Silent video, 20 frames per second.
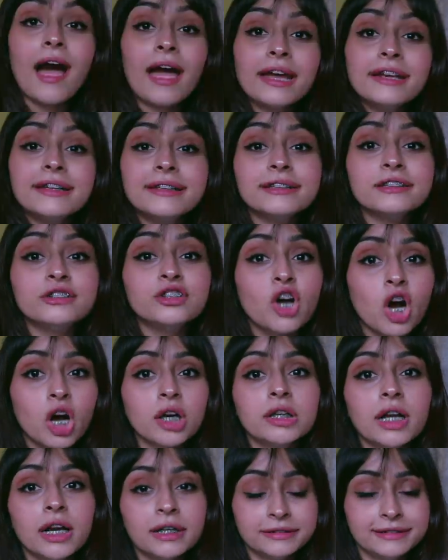I did
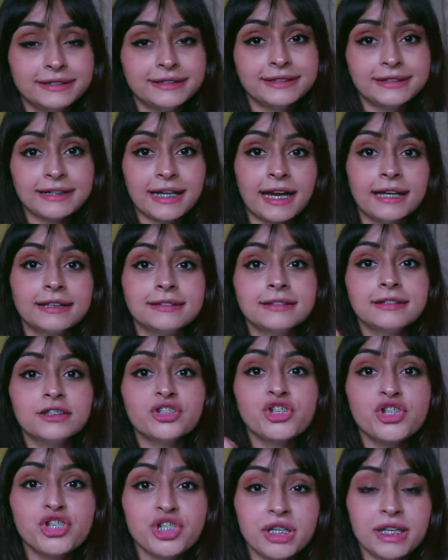not understand
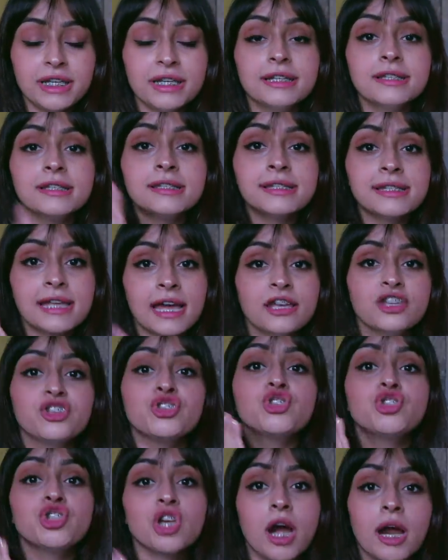the Shein
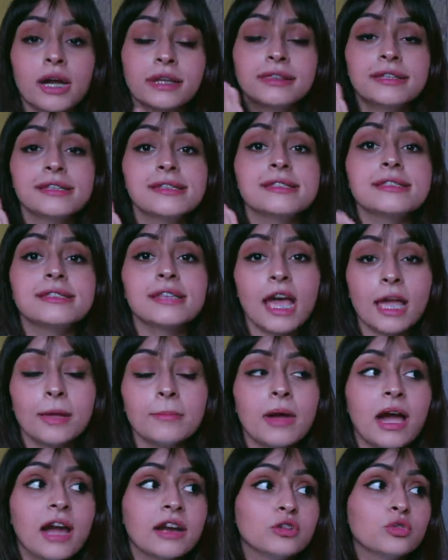size chart this
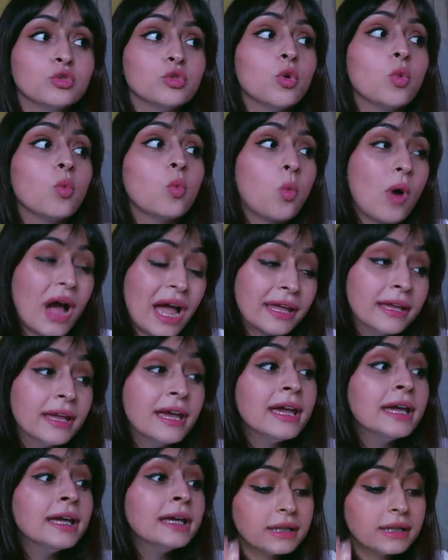time. I don't know why.